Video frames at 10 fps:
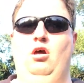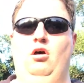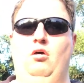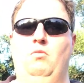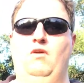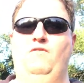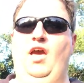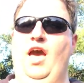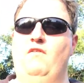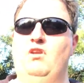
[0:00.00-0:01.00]
Um, if
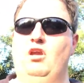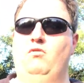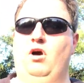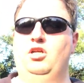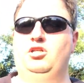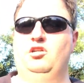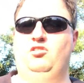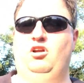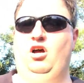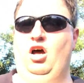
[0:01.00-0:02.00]
you have any
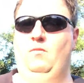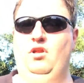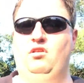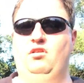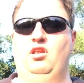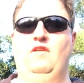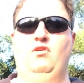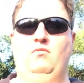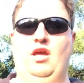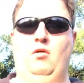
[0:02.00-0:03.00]
questions or comments,
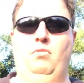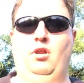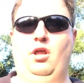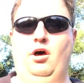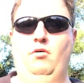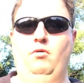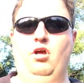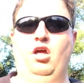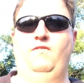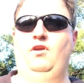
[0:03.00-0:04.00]
leave them down below.
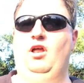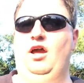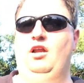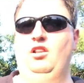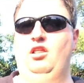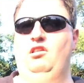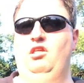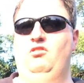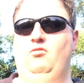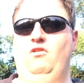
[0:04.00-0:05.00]
If you like th
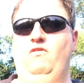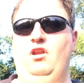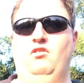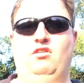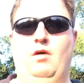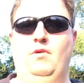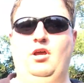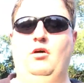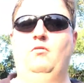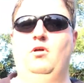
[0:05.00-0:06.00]
these sort of videos, let me
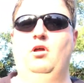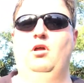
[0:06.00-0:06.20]
know.